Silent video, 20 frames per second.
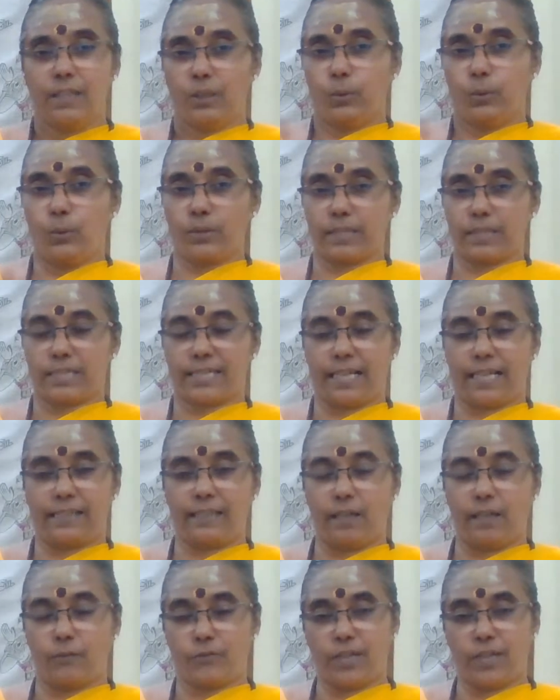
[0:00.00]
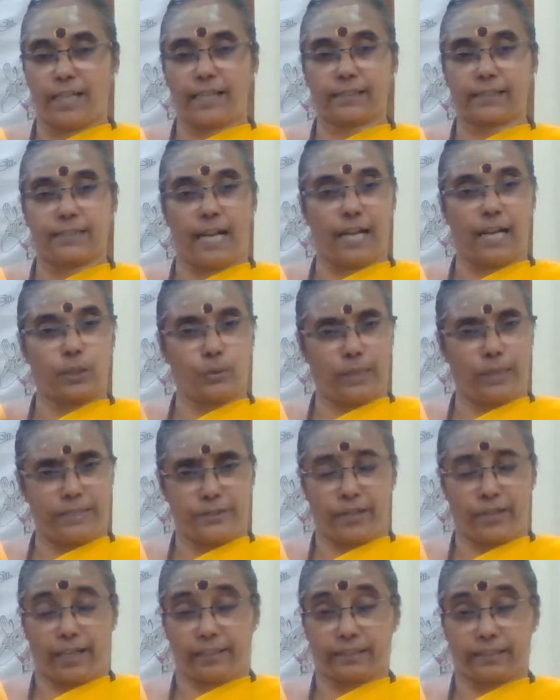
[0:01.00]
who is the son of Jaratkaru
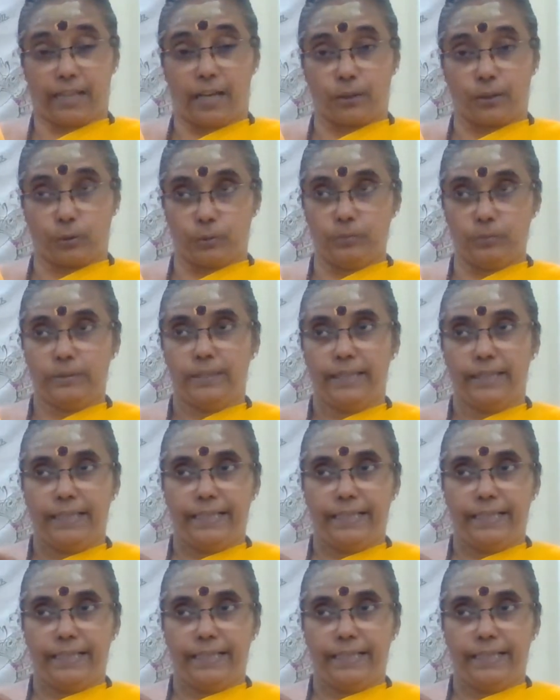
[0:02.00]
and Jaratkaru.